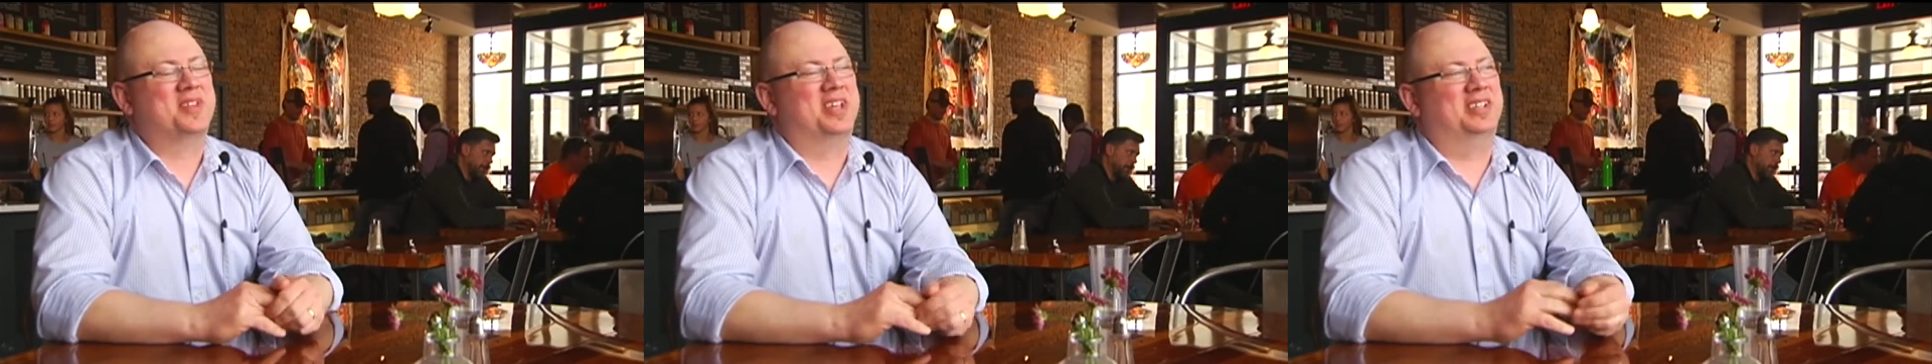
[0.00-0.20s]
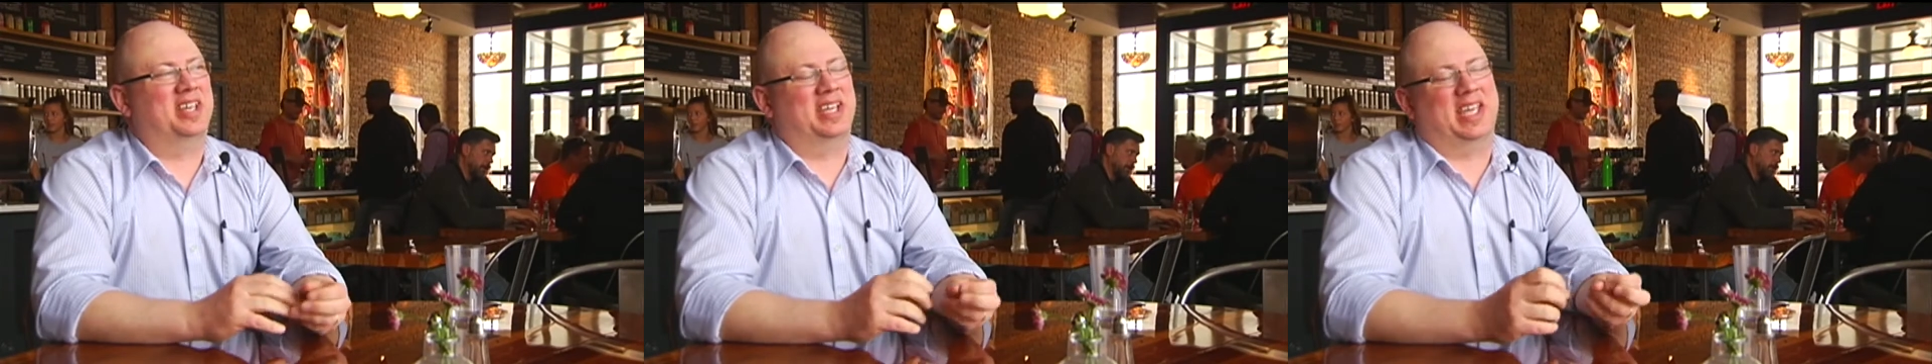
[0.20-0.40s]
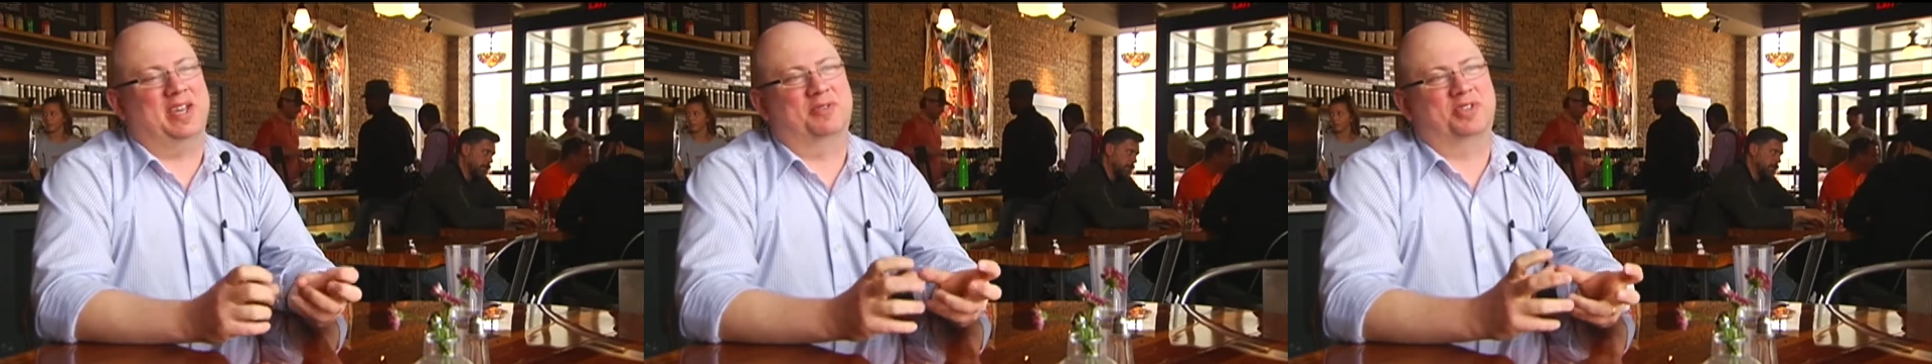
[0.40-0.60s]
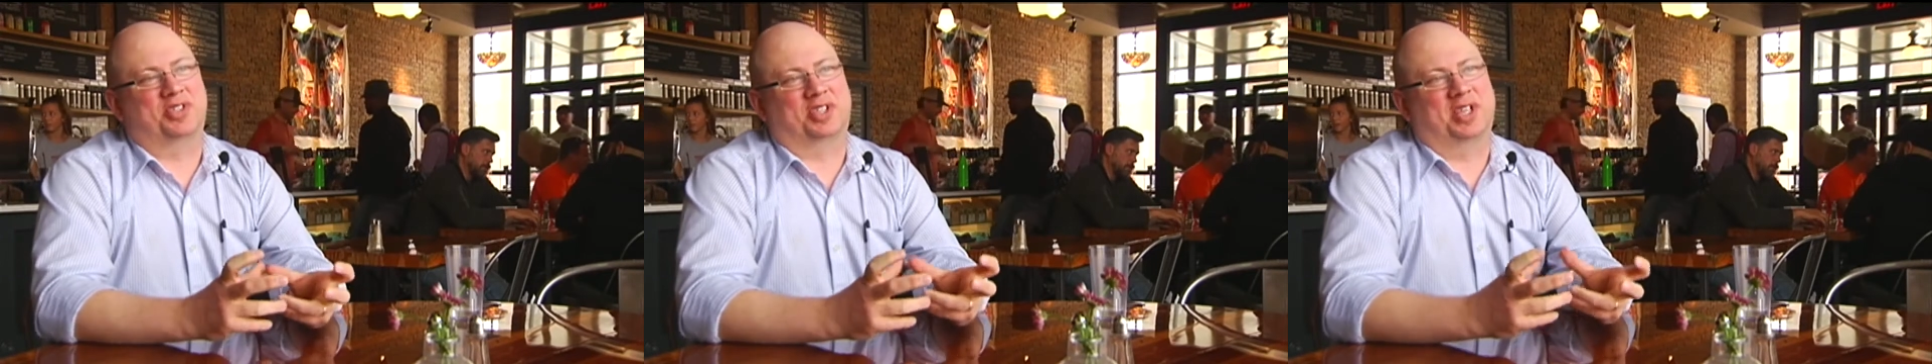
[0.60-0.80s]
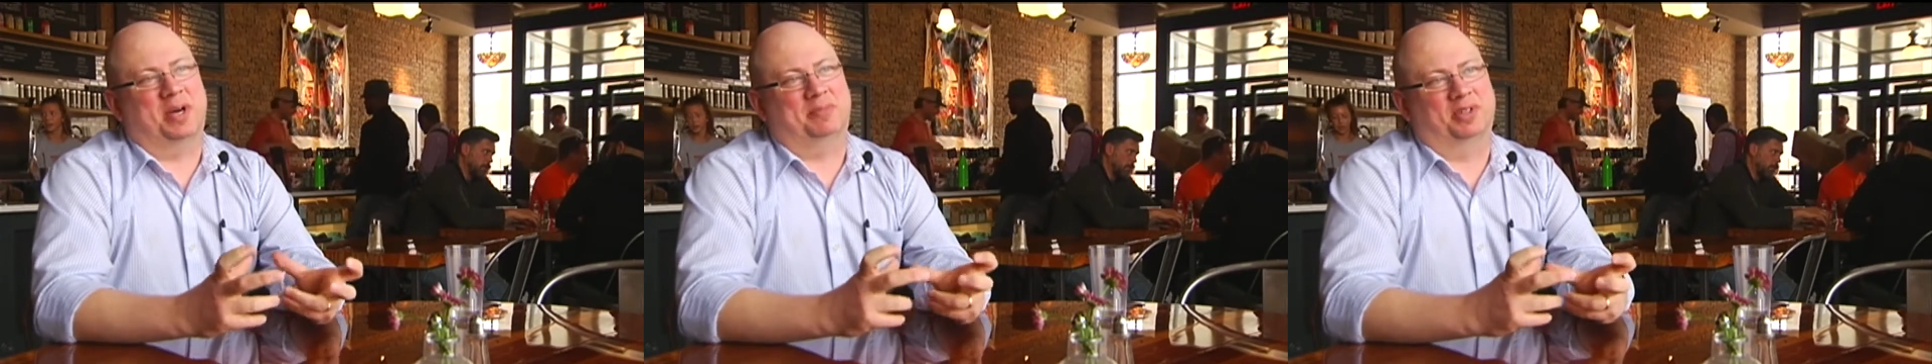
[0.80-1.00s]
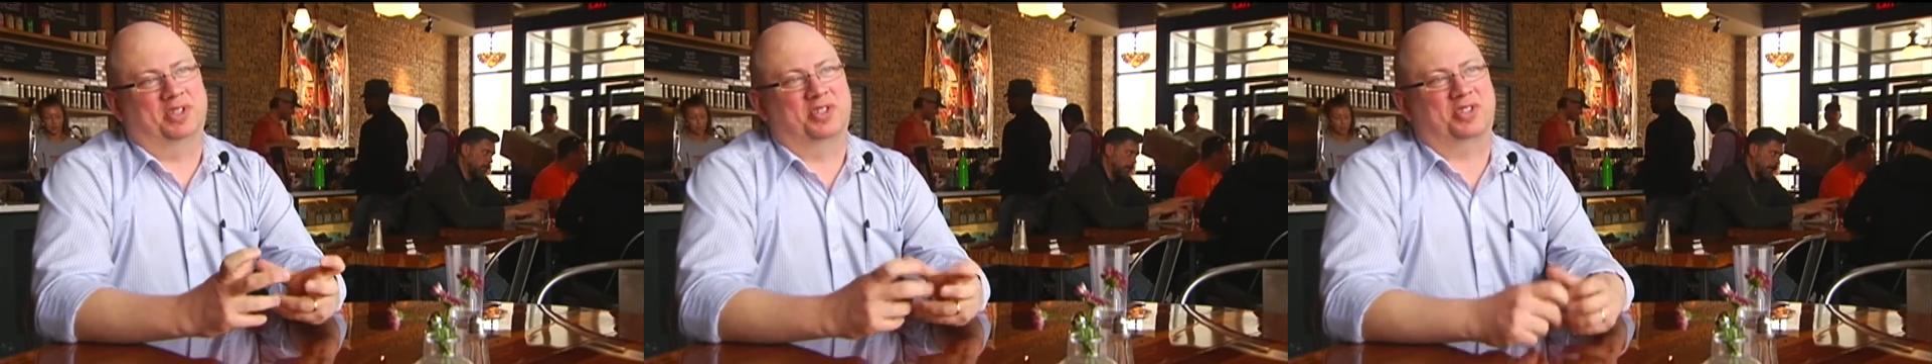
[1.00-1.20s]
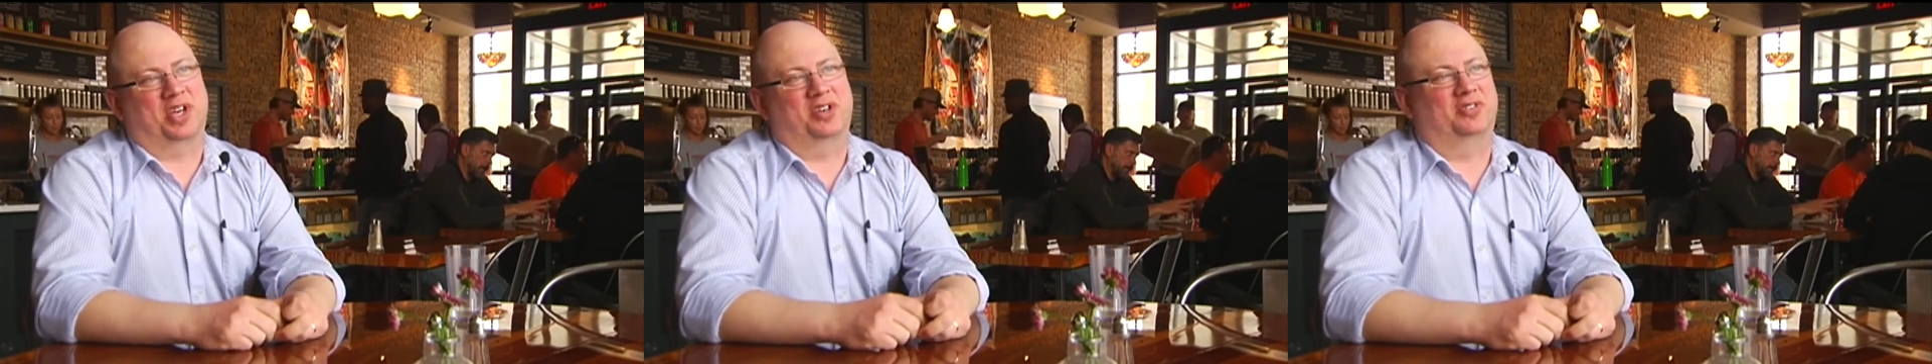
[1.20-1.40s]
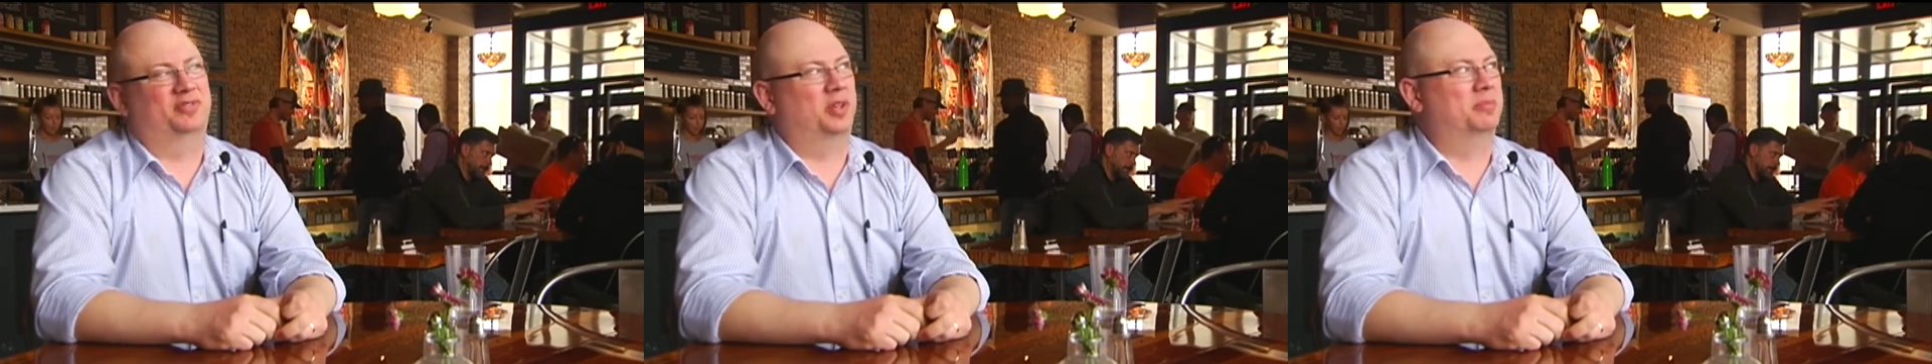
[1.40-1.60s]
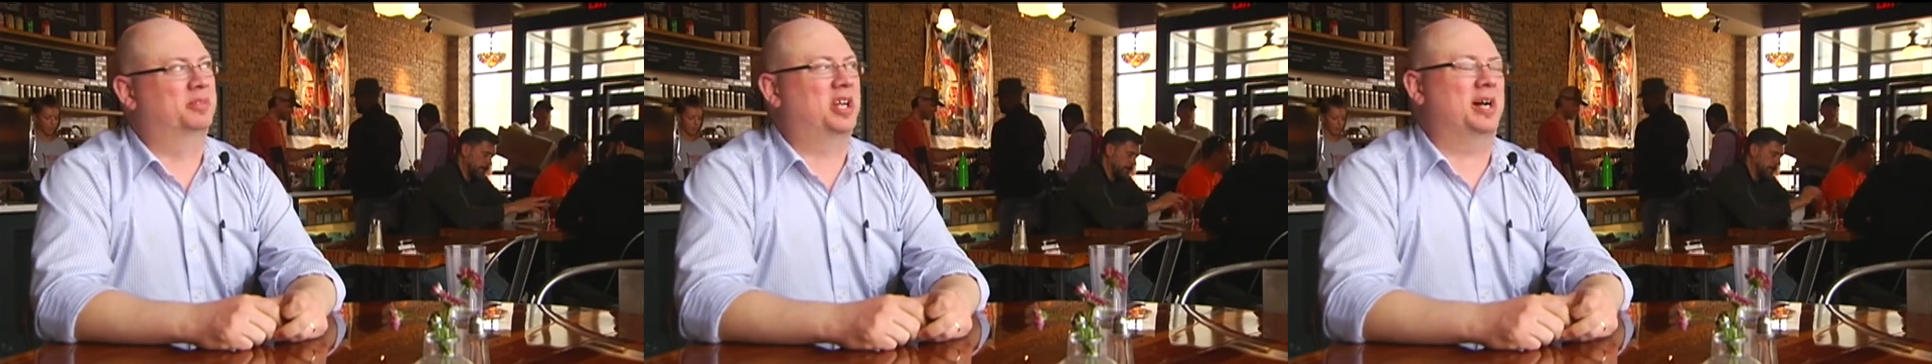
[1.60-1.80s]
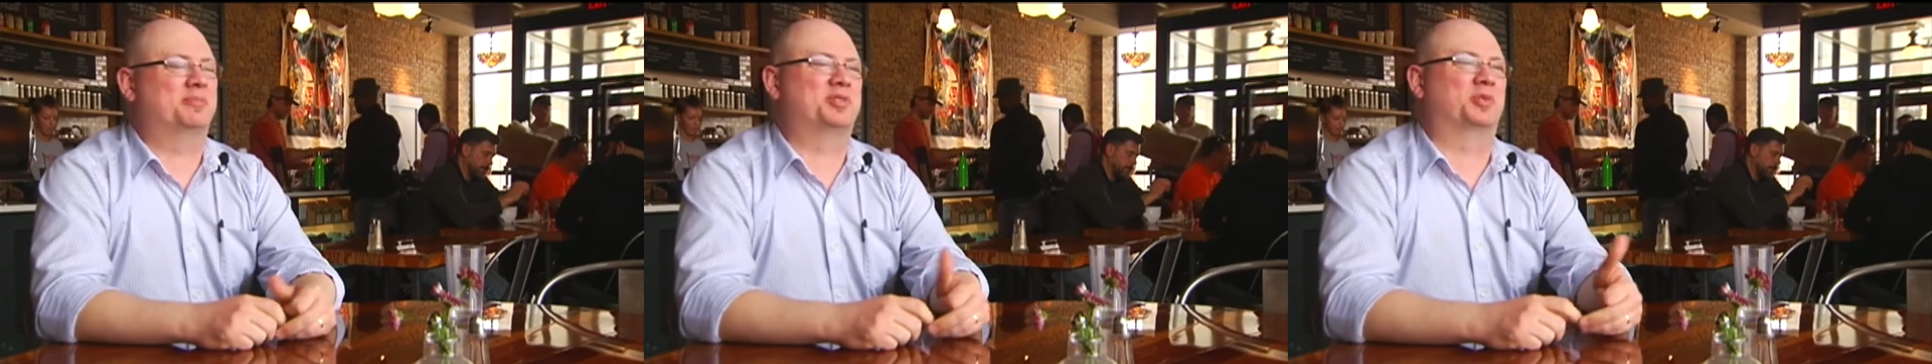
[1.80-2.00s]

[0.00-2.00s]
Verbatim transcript: and they gave us a couple of styrofoam cups,